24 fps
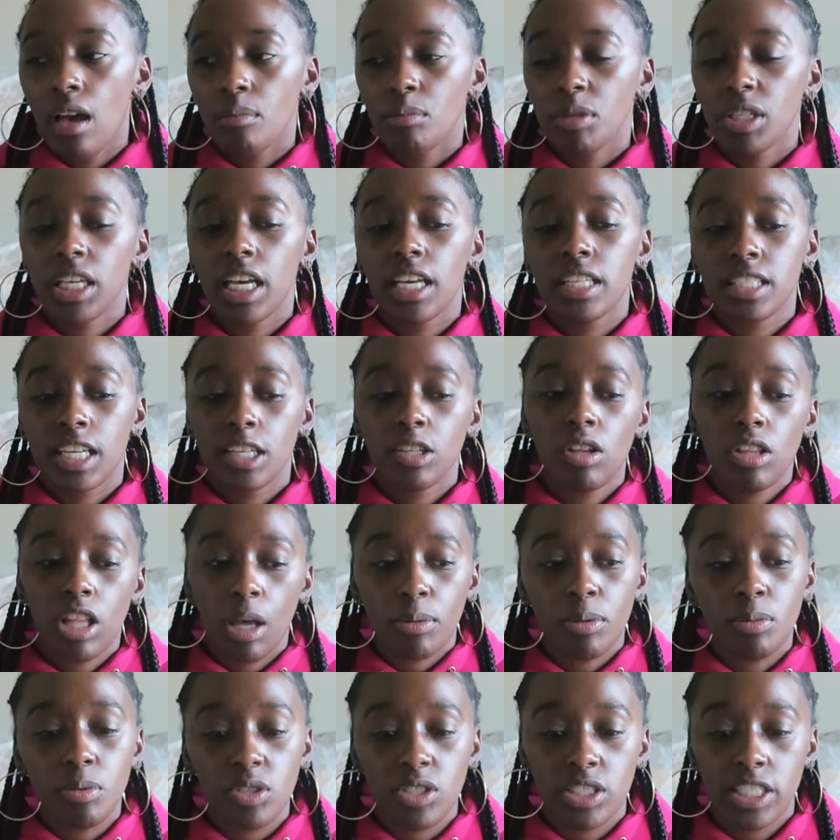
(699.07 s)
Because I know a lot of
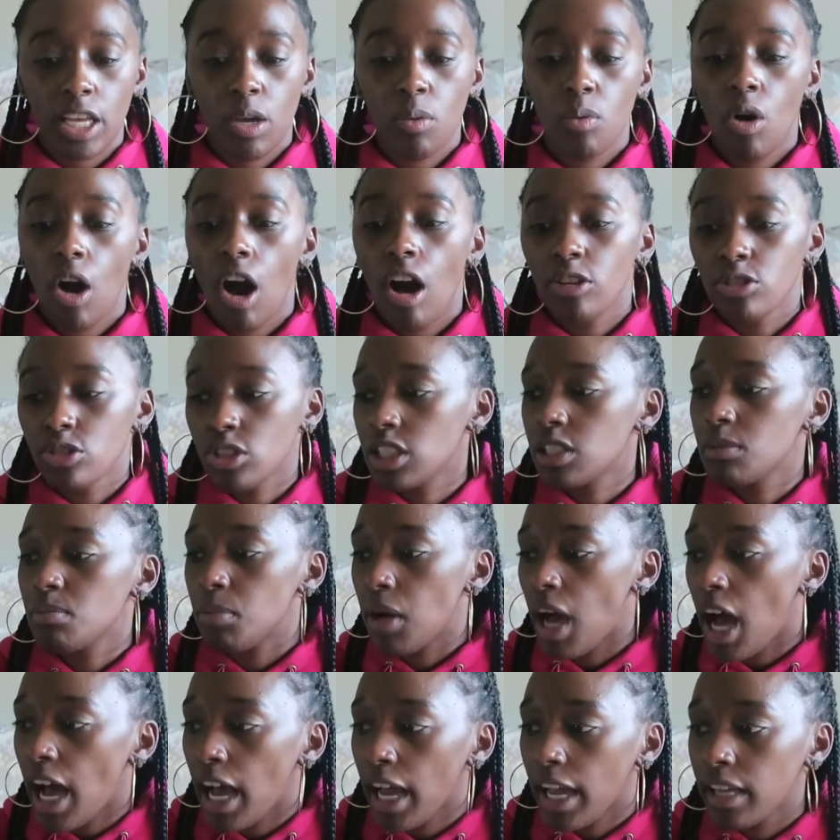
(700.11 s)
people say, well, I'll just
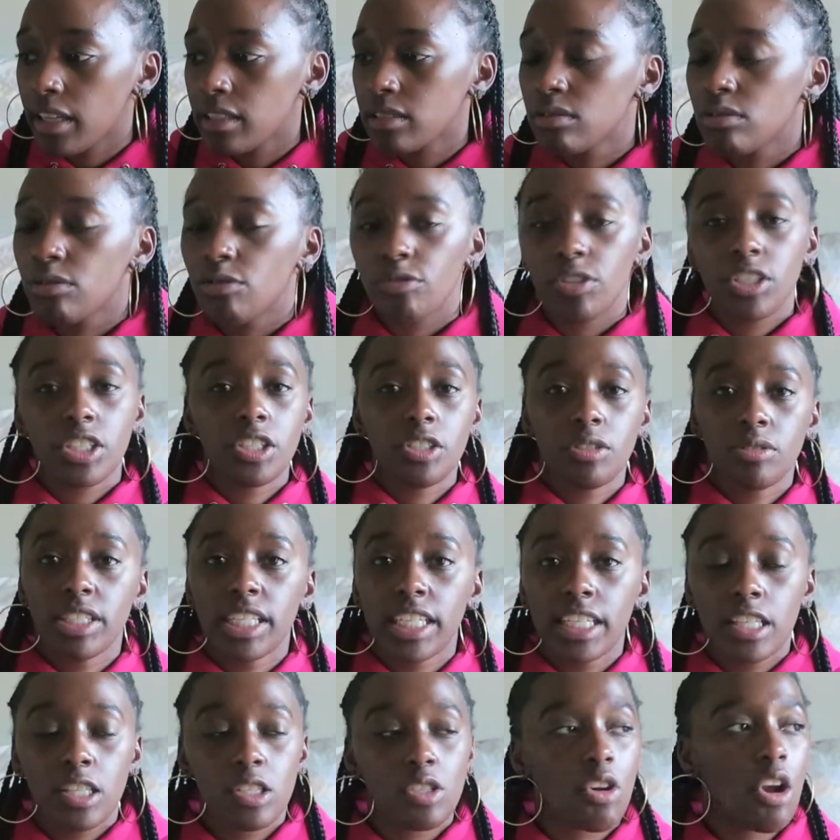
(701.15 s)
buy
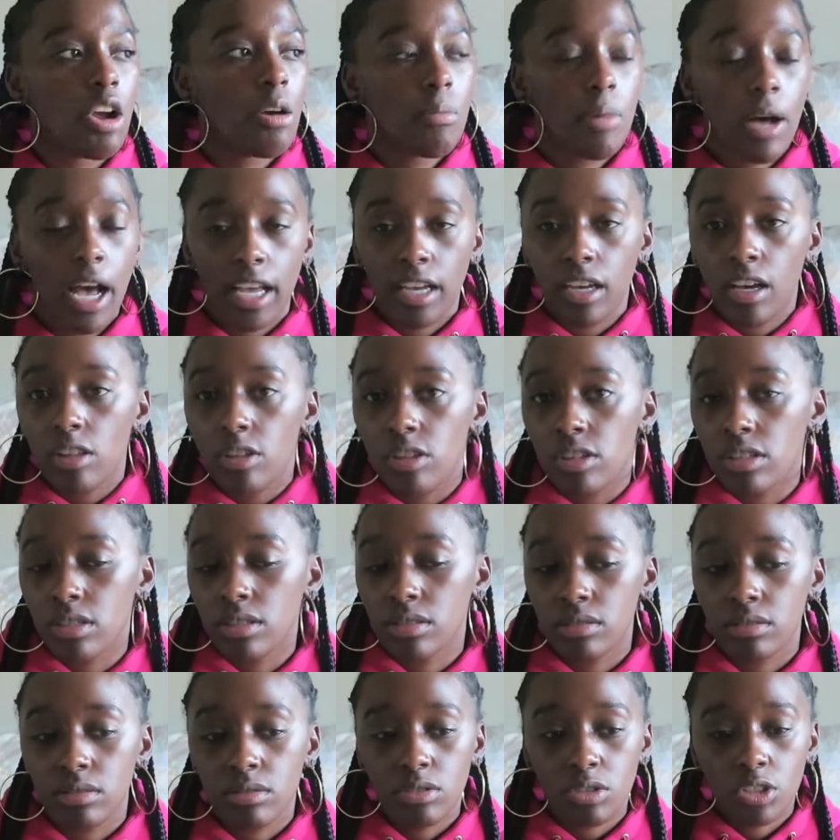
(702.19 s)
figurines or I'll buy
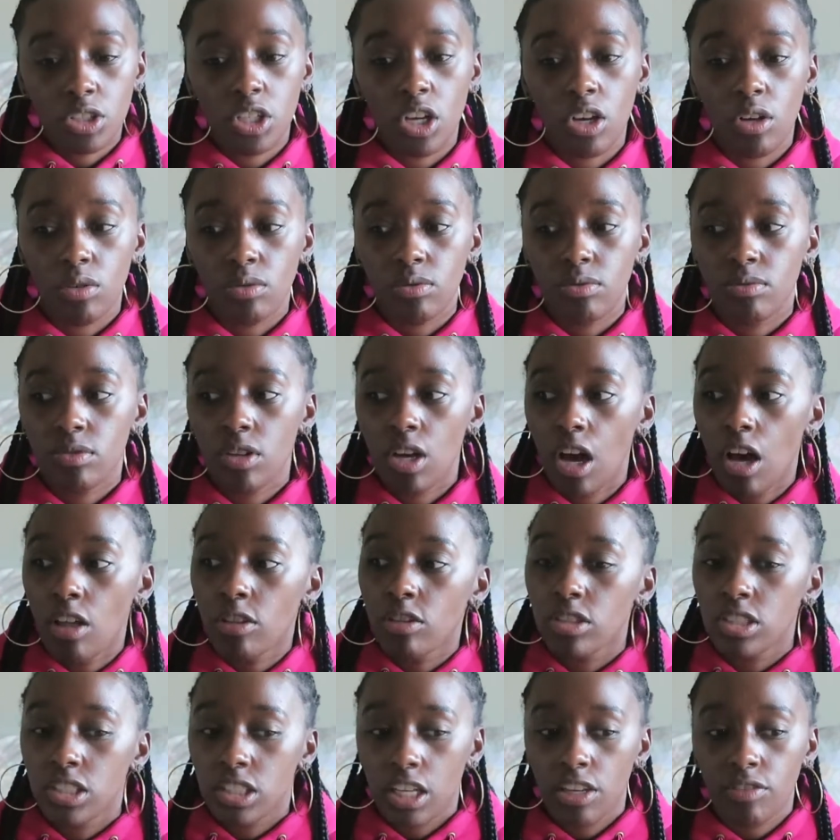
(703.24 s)
other, you know,
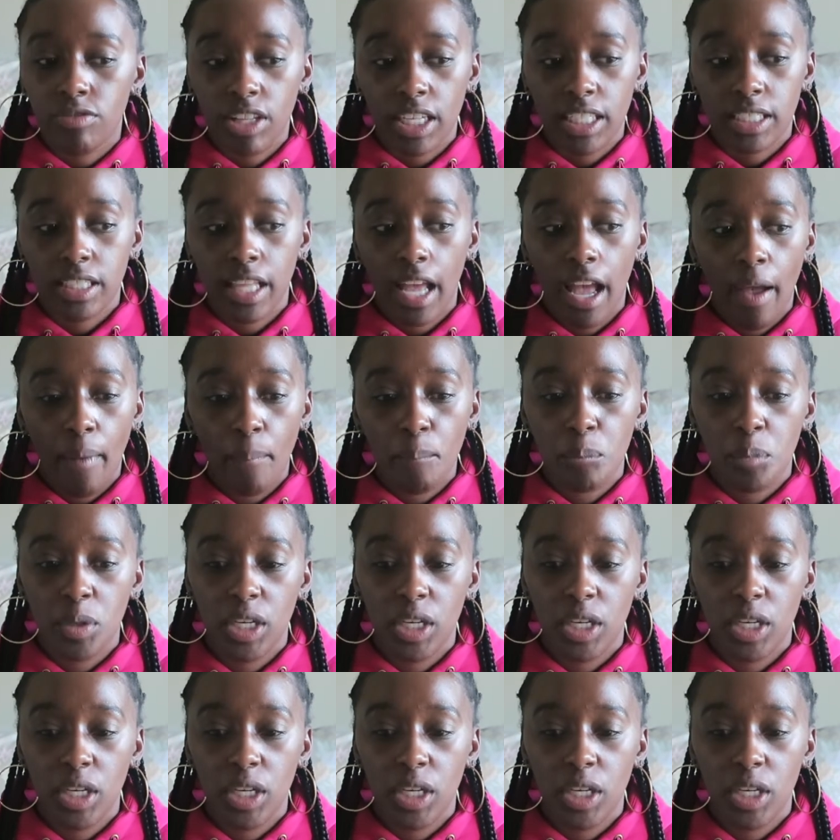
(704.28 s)
other stuff like that.